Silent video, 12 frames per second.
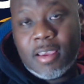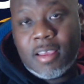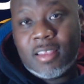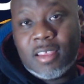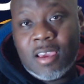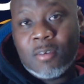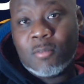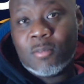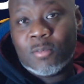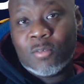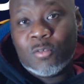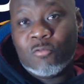Then
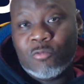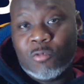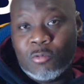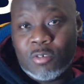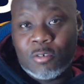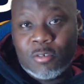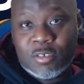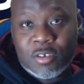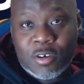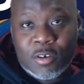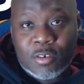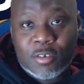root
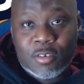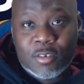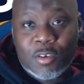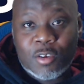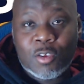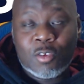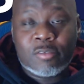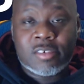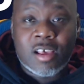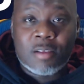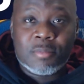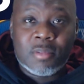user, set
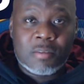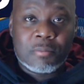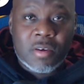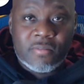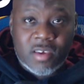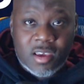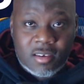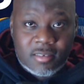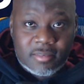up your MFA,